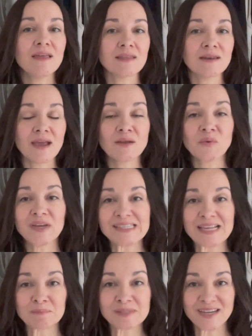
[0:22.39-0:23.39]
the 9 ways
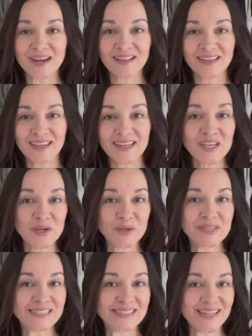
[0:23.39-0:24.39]
I'm styling it here
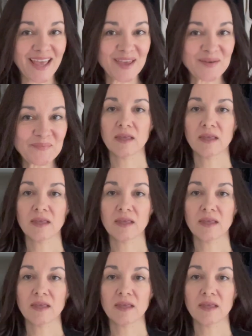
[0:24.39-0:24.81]
today.